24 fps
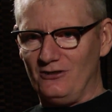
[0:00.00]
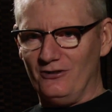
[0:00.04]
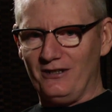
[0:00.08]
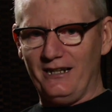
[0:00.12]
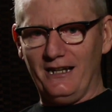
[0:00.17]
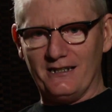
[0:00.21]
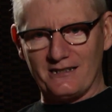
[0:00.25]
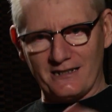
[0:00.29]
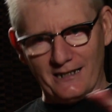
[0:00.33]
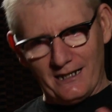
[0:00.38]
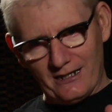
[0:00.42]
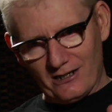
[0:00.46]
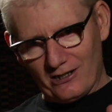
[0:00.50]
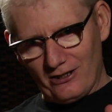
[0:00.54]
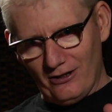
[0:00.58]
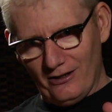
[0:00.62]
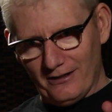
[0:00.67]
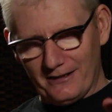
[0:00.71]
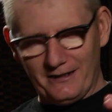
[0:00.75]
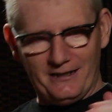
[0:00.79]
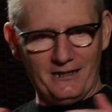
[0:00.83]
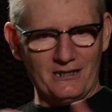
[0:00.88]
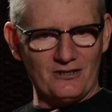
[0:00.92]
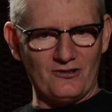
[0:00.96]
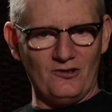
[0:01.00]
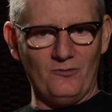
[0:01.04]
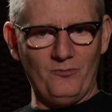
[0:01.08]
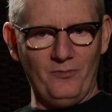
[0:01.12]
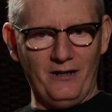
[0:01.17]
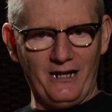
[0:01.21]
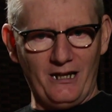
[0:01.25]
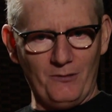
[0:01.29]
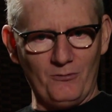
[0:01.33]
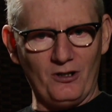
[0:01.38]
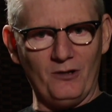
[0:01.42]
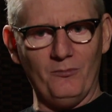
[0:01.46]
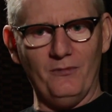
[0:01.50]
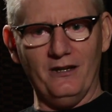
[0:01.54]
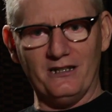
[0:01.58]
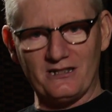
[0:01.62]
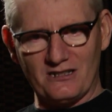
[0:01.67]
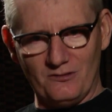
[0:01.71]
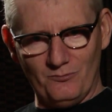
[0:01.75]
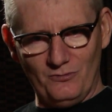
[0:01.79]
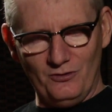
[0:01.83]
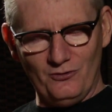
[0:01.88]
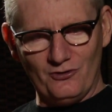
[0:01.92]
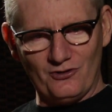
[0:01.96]
okay, it's 9 o'clock, kids are in bed, I'm going to make
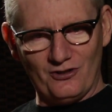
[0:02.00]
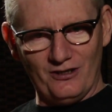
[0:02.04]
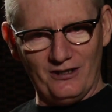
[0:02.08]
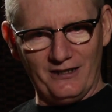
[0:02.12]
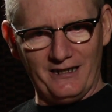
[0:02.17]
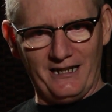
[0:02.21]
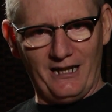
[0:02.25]
some music,